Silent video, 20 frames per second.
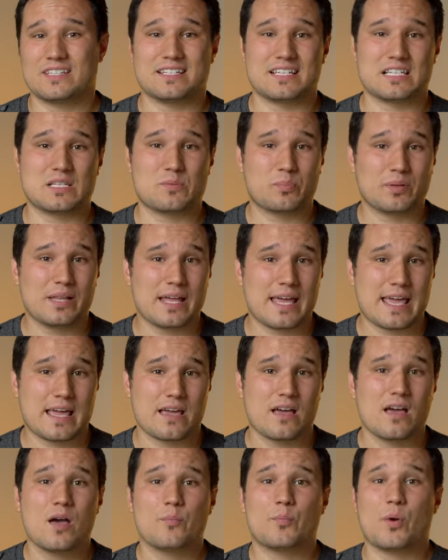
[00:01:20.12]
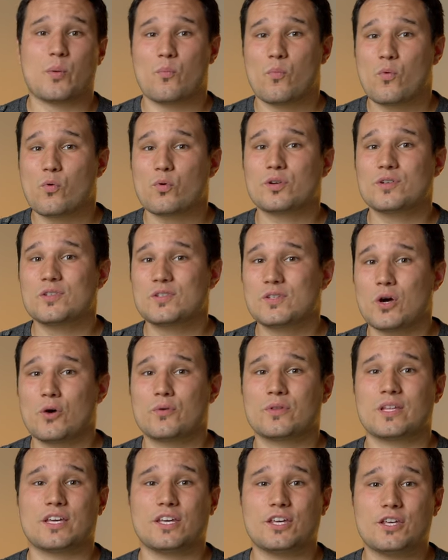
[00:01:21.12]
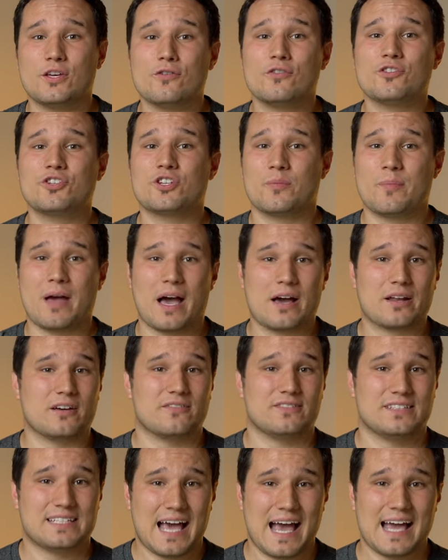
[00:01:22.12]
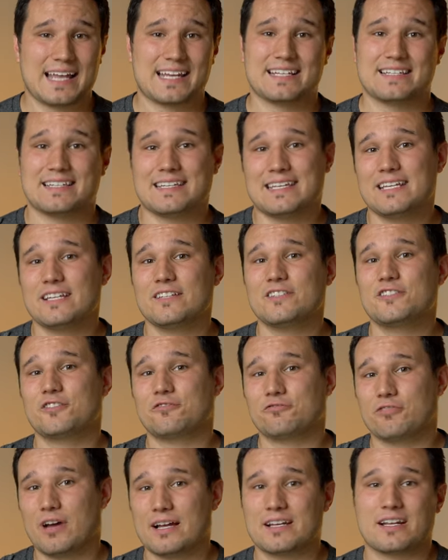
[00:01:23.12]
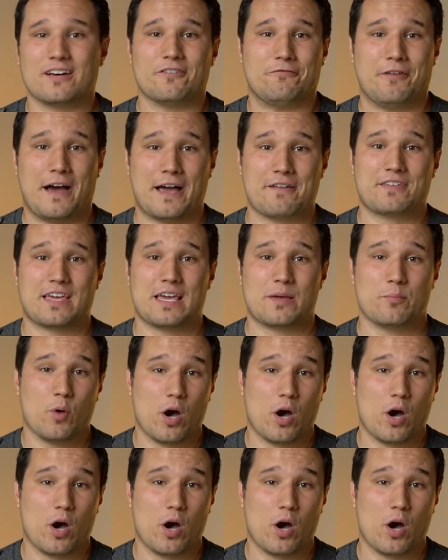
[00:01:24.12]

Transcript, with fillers: the display, but more so the huge amount of data needed to run a five K